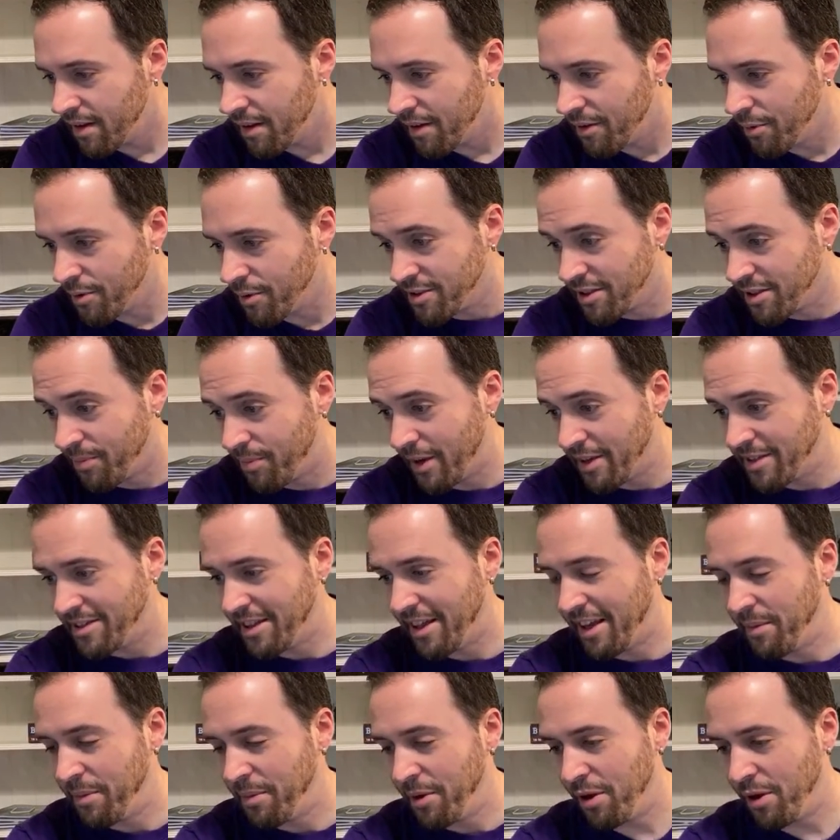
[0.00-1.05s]
What's the best
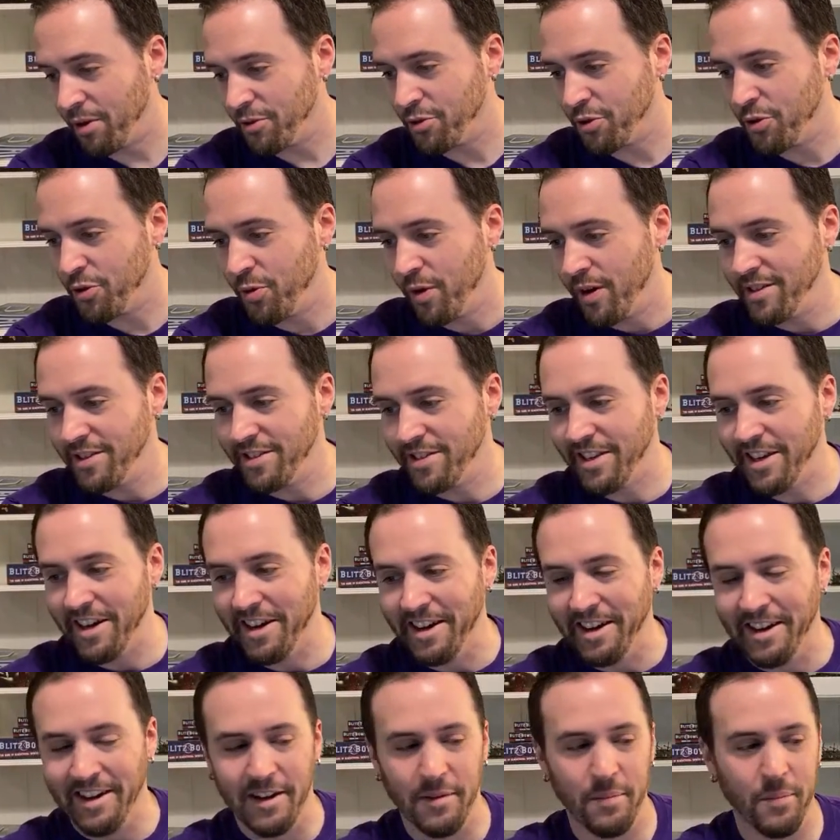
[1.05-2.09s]
thing about Alter Quest?
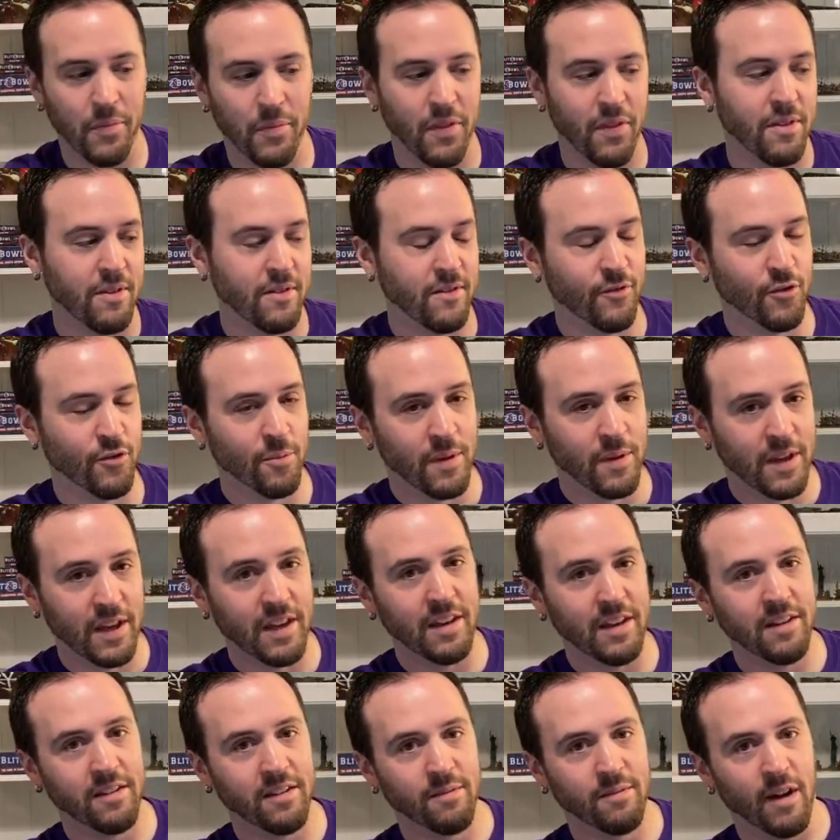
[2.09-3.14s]
For
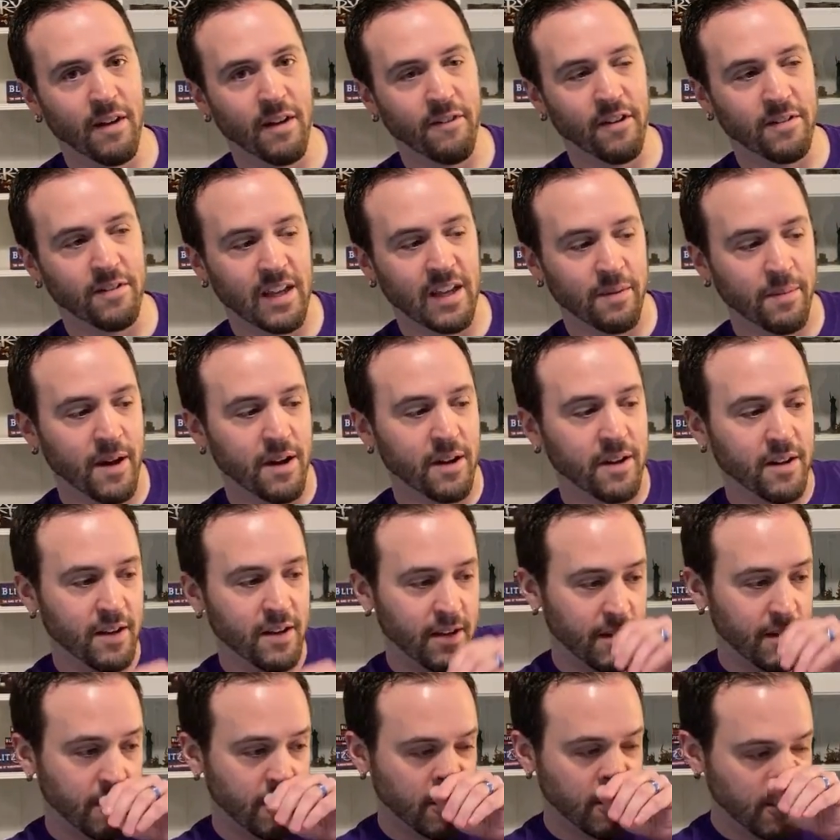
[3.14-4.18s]
me, my favorite thing about it
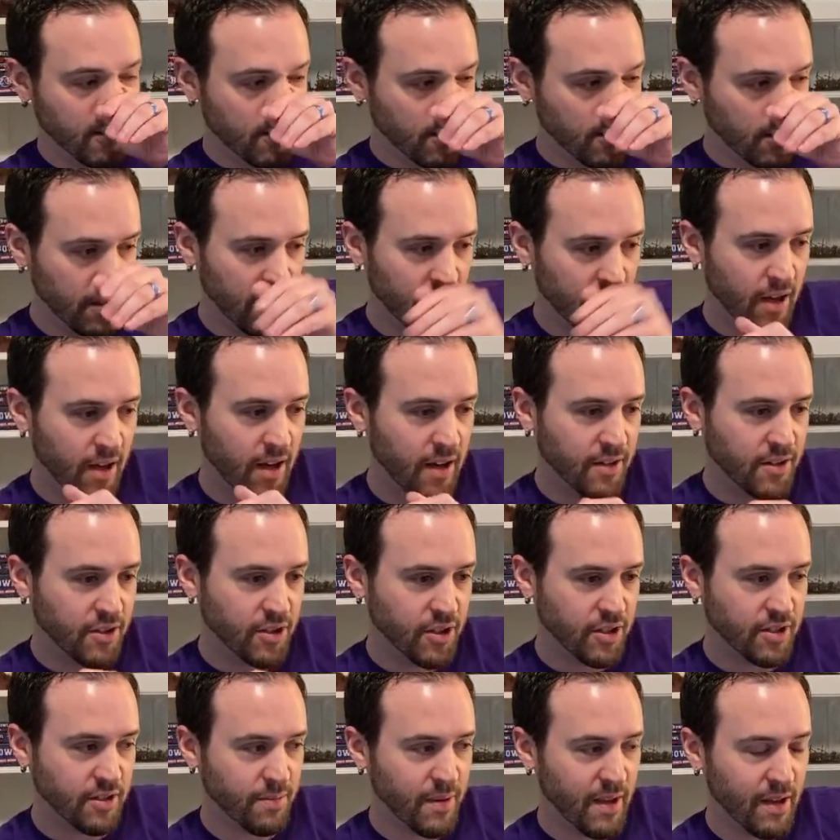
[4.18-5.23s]
is
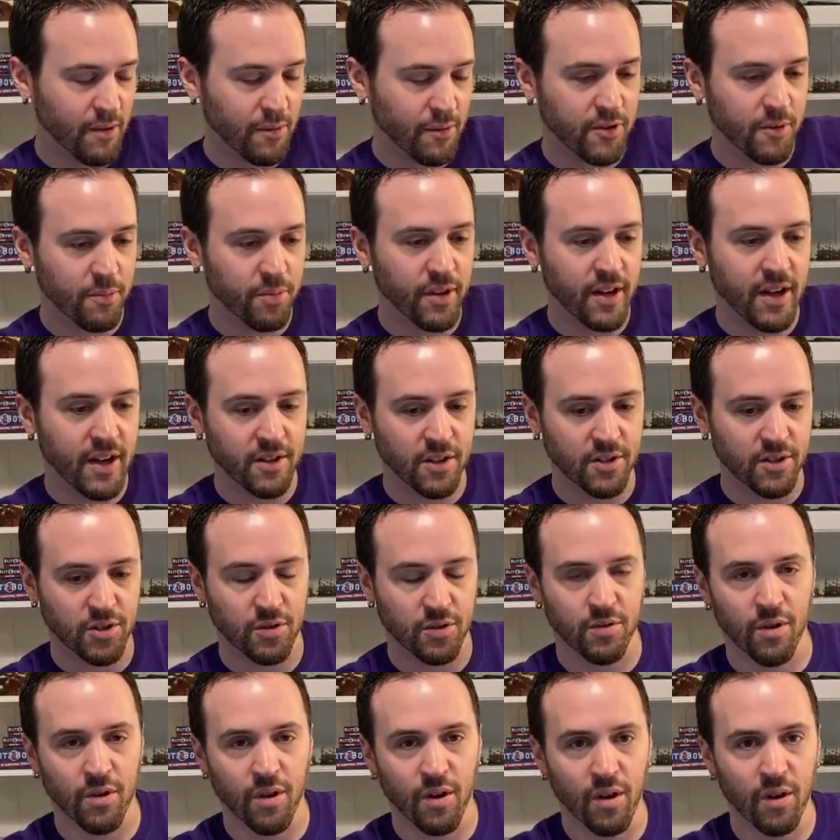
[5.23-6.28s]
just being able to play a dungeon
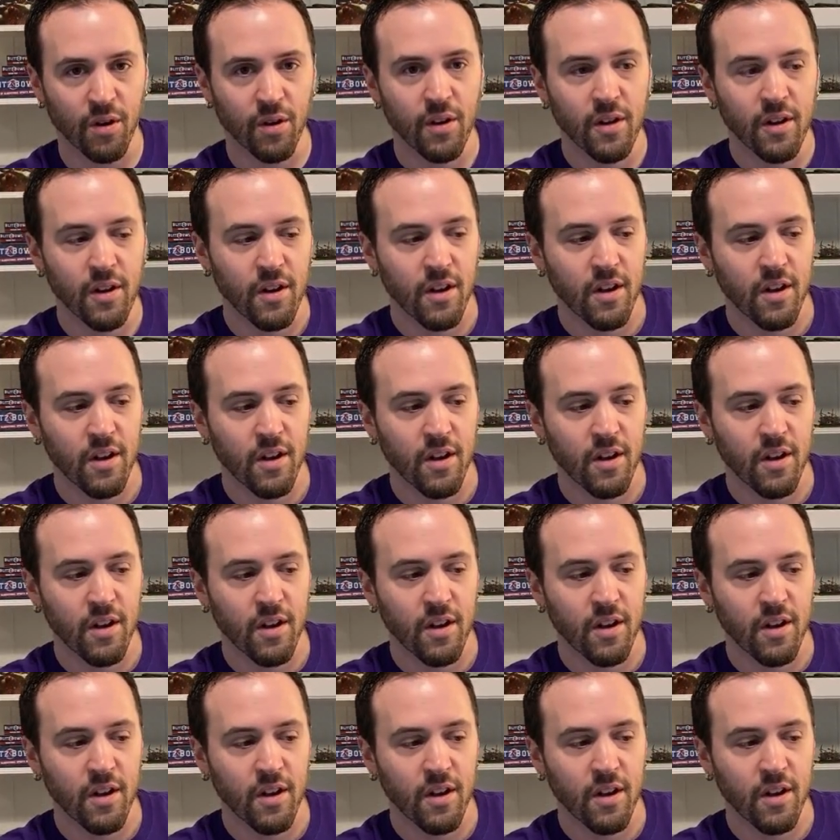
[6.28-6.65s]
crawl,